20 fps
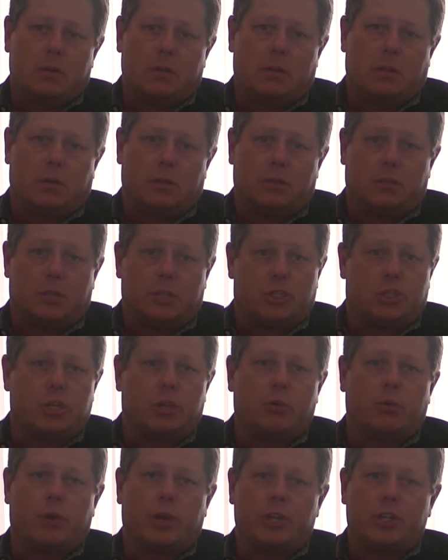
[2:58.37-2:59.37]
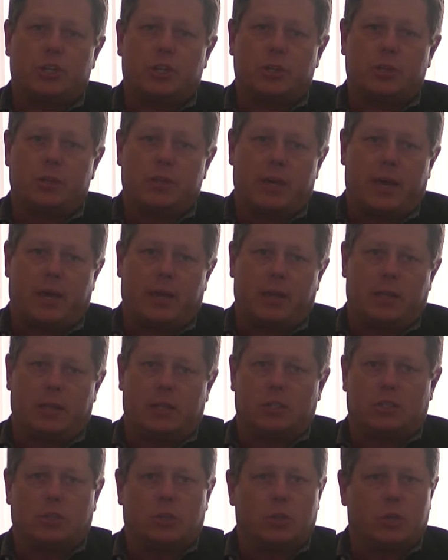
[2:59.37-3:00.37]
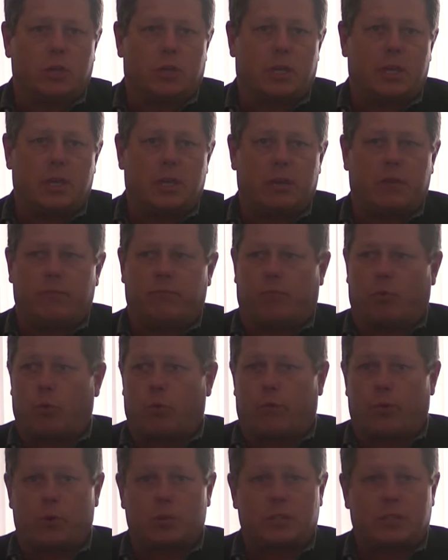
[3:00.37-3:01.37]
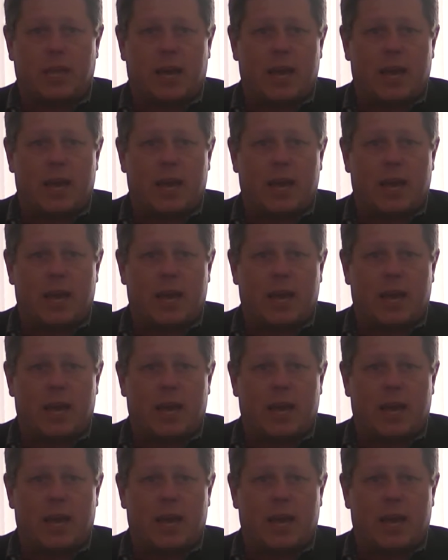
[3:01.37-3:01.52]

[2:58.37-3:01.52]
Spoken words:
the generation that is looking for first